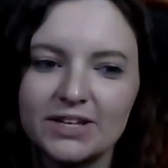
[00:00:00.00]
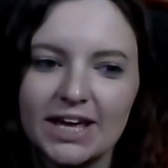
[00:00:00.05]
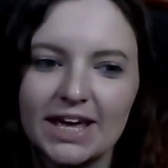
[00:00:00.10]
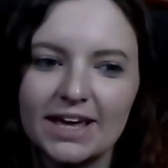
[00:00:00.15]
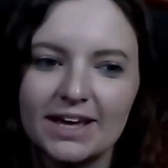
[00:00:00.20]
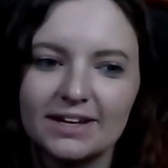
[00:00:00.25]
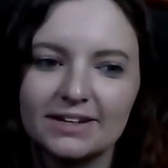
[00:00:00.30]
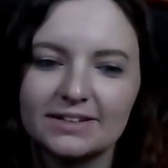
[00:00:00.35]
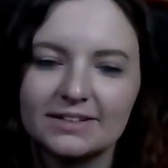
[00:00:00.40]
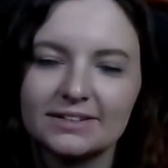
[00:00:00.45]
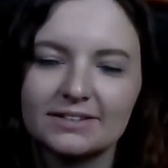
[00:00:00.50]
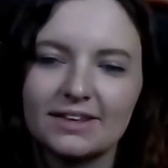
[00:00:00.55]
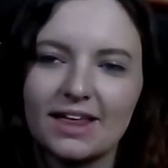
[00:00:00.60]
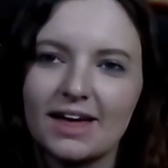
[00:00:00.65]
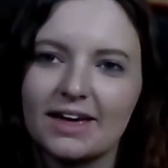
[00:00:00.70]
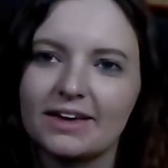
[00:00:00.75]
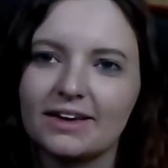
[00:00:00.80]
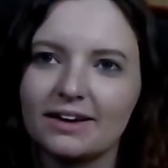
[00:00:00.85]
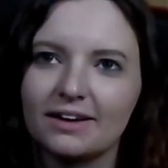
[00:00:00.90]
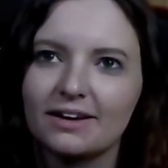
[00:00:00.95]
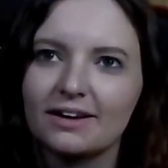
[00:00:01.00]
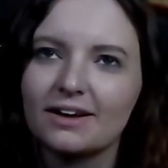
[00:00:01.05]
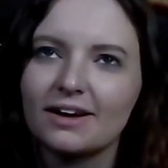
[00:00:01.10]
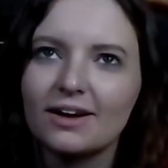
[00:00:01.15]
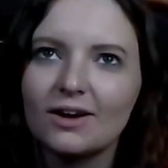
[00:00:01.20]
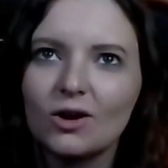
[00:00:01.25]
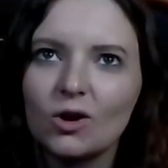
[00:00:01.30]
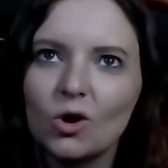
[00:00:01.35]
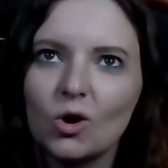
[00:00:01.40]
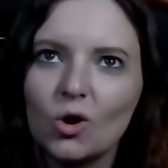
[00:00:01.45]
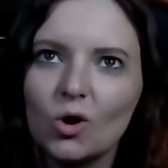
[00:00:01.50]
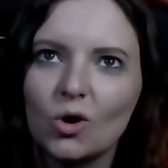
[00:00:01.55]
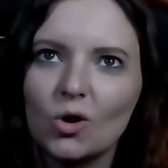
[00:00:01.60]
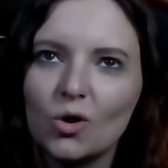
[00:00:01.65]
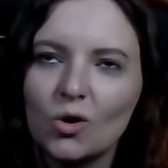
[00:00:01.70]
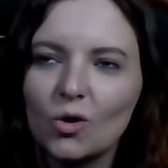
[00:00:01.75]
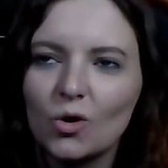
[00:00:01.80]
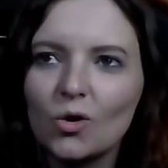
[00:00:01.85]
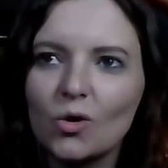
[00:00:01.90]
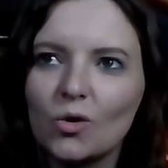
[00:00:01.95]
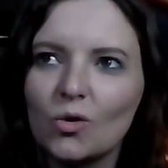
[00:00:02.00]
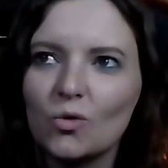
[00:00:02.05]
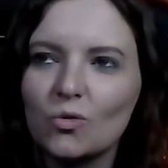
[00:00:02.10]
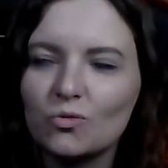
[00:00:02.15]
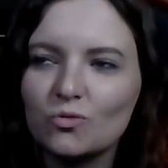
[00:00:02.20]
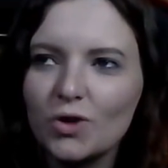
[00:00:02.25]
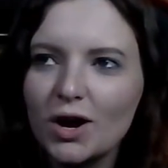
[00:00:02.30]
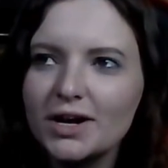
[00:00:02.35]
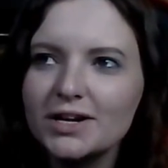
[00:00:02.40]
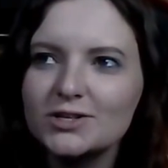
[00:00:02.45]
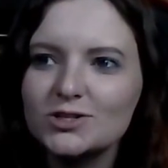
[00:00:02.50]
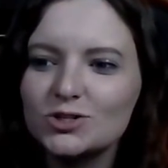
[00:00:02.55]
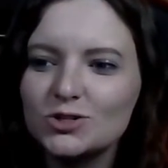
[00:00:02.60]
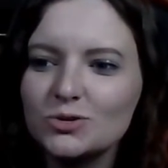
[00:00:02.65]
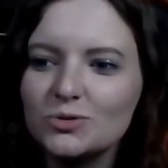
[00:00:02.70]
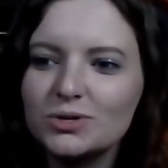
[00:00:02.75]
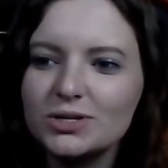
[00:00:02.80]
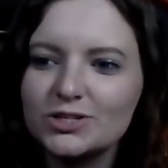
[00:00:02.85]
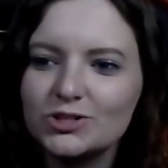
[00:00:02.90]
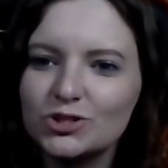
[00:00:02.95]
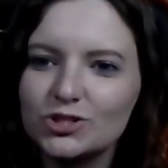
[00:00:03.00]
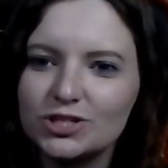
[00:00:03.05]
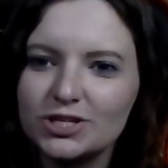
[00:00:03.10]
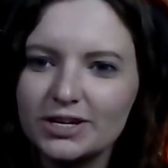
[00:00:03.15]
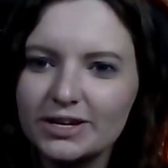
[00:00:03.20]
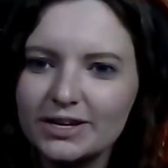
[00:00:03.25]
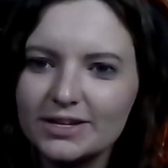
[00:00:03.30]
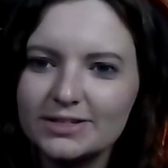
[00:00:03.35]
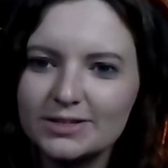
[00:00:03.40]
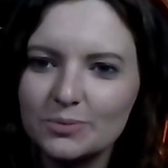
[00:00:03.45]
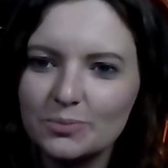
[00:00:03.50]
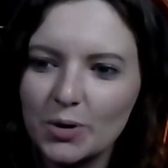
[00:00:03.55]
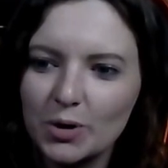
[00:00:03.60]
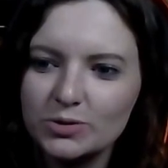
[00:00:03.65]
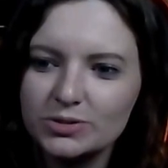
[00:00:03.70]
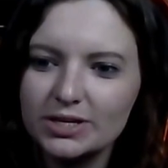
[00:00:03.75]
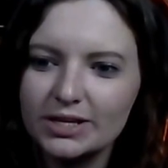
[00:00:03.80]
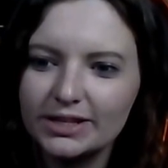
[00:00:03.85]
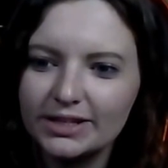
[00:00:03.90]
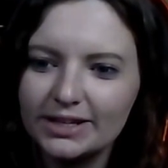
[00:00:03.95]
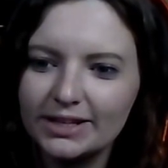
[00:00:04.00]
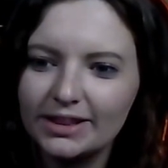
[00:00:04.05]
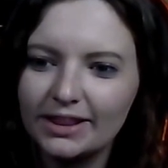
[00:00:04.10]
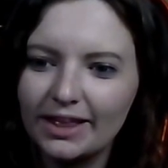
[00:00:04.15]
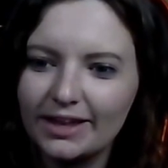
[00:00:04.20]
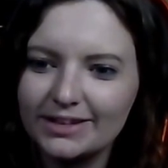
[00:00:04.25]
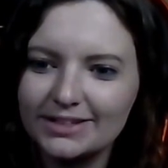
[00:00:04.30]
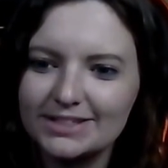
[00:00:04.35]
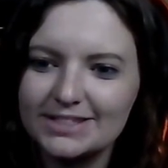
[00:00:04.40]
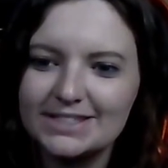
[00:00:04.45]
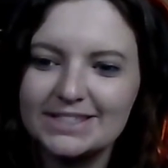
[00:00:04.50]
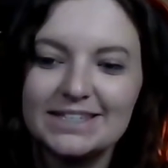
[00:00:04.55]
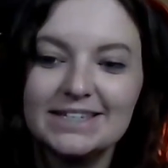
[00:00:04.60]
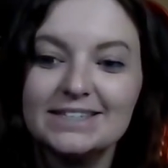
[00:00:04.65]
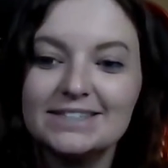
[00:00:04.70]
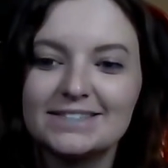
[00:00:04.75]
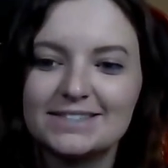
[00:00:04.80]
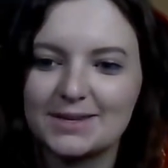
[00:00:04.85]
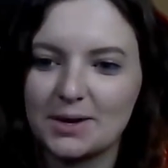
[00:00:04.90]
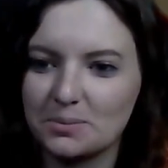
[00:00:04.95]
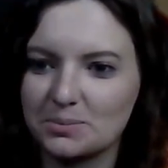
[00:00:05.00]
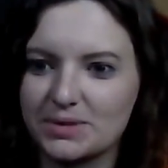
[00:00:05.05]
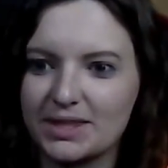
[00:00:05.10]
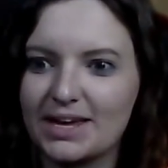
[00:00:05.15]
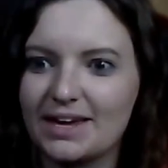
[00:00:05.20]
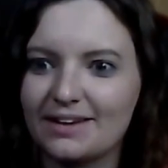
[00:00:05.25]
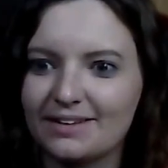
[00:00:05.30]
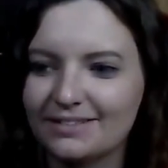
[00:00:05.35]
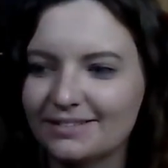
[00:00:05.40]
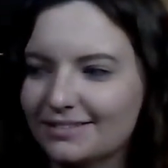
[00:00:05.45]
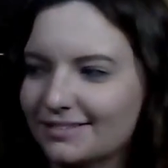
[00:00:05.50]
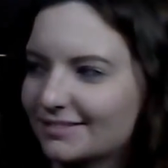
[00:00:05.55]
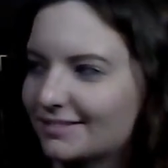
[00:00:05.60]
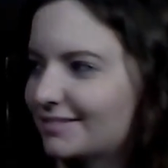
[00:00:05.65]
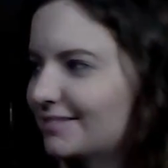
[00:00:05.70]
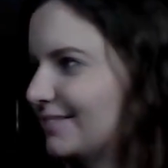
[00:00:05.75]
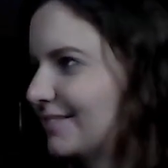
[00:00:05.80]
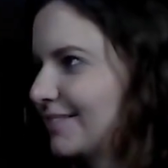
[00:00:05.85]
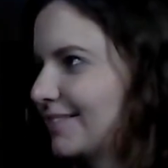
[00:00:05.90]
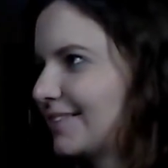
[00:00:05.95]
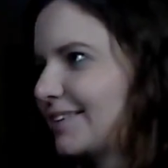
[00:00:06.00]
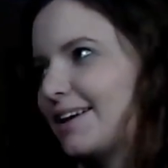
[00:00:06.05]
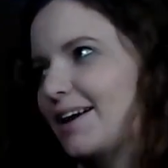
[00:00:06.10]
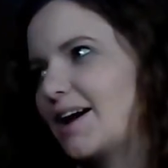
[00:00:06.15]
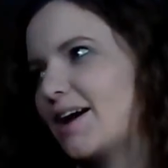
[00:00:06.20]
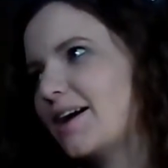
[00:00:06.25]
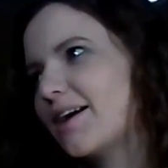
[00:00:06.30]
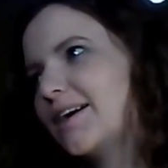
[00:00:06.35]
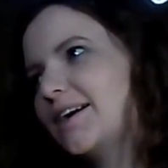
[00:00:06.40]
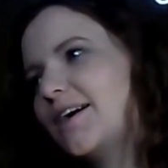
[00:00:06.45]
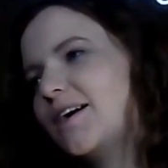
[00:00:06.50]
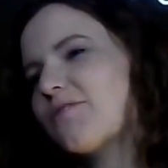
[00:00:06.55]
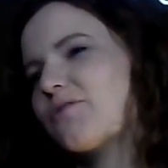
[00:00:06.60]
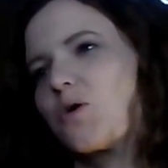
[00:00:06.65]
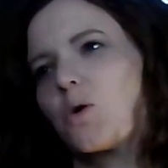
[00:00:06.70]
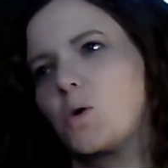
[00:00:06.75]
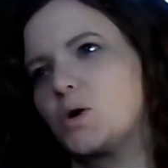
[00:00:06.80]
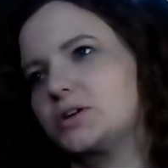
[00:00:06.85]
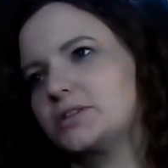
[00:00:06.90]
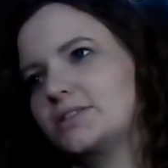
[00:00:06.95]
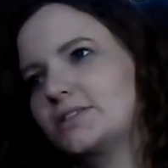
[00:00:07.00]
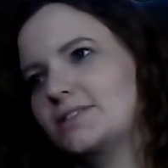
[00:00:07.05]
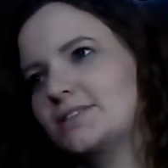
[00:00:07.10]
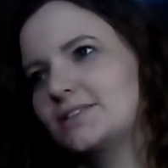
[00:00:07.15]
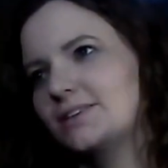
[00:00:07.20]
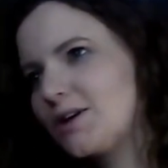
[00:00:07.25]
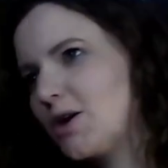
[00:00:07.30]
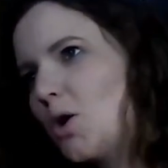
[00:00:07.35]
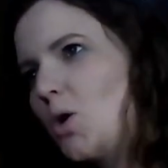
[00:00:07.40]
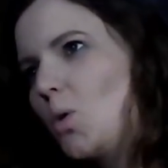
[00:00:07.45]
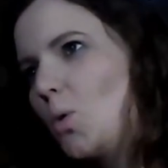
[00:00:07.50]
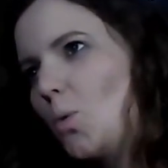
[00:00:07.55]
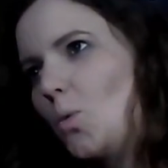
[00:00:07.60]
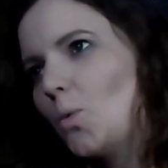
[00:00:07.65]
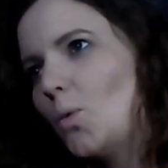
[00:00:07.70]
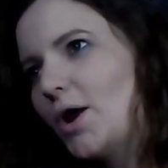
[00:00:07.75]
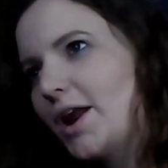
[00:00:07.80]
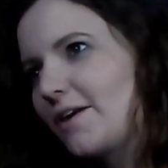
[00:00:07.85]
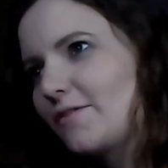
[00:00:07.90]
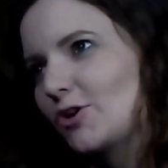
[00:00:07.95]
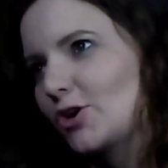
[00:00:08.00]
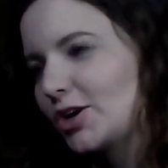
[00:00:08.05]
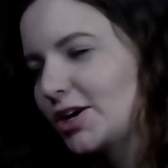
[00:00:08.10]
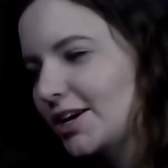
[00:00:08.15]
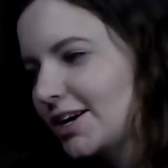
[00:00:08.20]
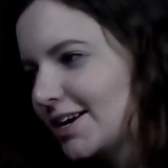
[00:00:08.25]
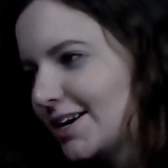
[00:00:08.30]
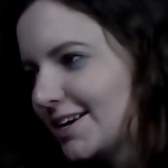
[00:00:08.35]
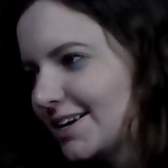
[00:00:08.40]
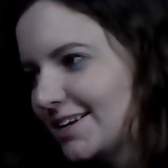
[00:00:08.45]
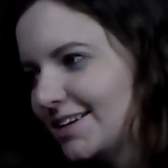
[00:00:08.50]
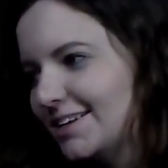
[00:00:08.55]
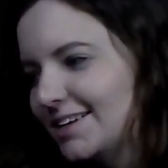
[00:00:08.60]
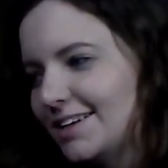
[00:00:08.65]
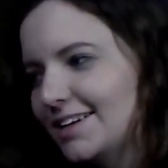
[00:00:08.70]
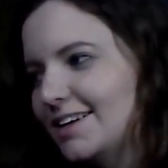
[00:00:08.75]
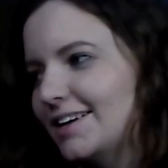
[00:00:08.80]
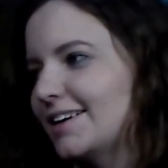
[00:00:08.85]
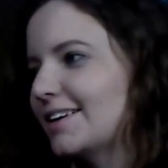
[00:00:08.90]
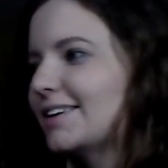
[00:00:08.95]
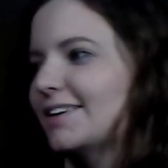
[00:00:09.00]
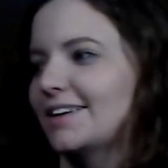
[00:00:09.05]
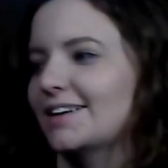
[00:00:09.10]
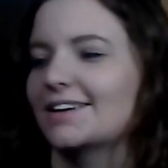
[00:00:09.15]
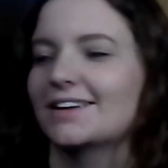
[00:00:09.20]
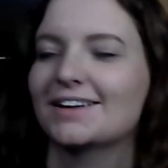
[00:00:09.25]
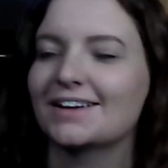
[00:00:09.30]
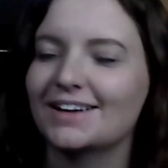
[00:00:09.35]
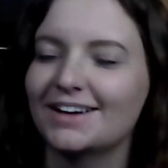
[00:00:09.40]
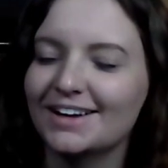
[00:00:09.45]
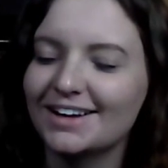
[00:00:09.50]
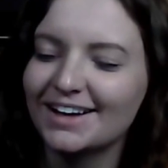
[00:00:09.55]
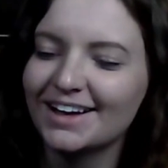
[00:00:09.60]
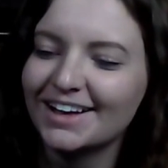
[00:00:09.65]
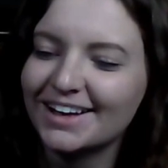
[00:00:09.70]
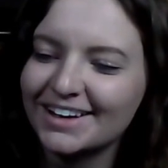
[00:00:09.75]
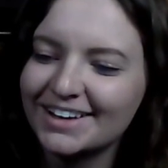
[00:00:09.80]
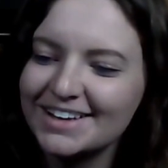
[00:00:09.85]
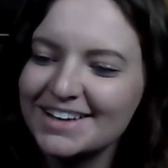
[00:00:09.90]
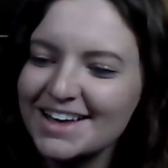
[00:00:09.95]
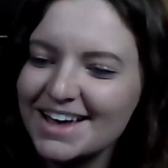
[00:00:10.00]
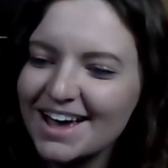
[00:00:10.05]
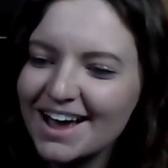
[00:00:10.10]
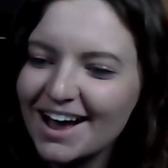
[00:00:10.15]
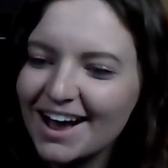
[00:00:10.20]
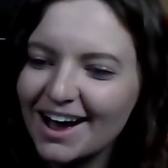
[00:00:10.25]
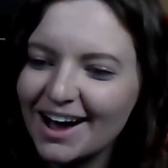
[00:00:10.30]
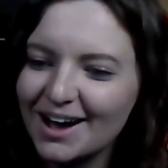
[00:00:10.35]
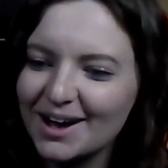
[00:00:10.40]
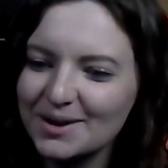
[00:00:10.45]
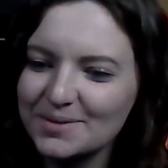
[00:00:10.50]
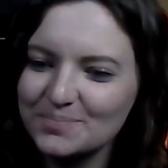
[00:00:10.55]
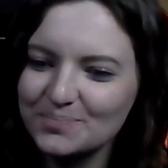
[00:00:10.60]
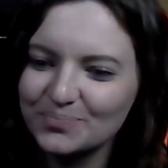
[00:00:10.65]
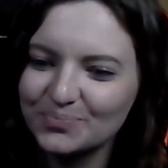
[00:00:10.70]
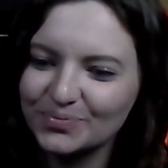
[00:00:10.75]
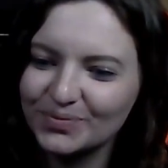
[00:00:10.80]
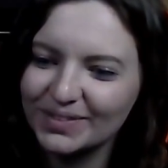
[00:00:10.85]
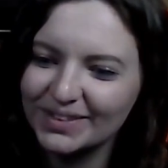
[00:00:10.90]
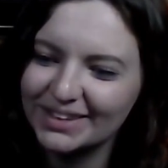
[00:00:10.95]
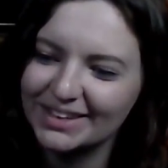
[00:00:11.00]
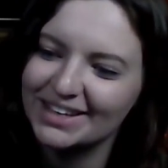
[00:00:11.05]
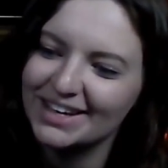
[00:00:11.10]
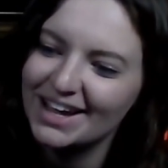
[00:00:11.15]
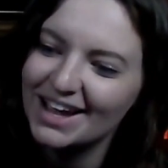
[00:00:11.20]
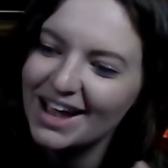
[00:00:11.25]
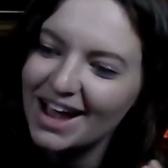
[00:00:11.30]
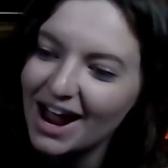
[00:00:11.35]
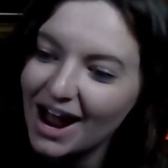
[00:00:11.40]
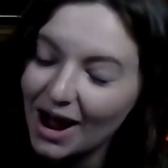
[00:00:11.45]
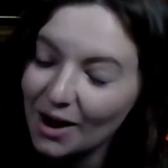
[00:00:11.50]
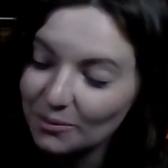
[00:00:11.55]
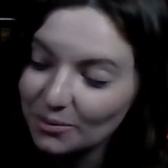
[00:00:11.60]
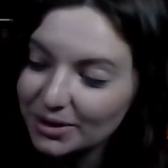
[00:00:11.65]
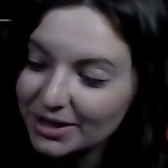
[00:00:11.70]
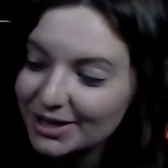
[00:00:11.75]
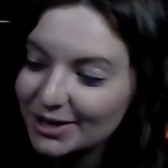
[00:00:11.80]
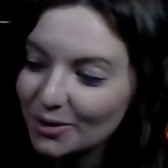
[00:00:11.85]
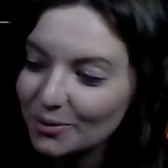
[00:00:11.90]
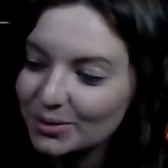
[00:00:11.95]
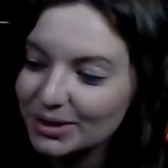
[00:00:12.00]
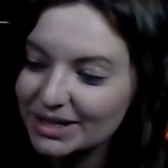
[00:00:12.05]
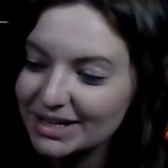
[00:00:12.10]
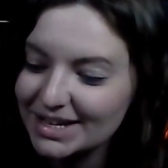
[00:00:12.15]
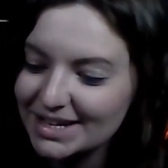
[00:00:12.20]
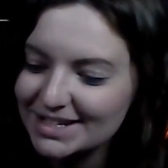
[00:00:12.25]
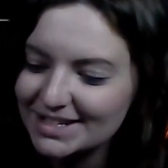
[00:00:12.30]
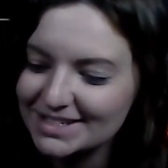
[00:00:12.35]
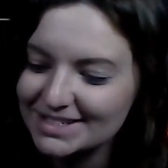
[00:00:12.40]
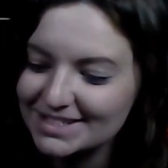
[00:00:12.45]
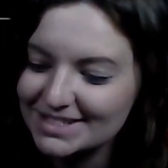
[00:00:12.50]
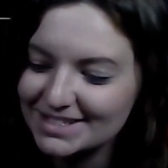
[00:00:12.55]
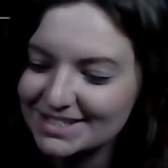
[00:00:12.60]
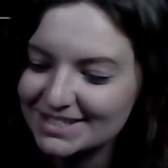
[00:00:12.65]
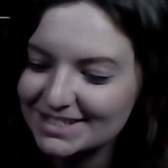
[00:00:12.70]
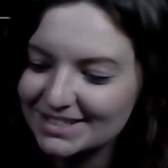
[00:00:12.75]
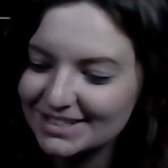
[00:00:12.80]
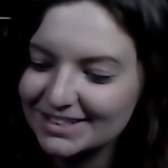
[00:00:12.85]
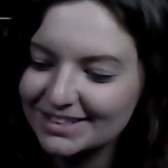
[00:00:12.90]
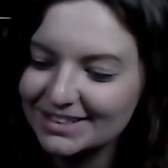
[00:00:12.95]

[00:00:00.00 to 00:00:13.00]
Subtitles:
to end? Like, right as soon as she supposedly, like, sees something. Of course. Whatever. I want to know what it is.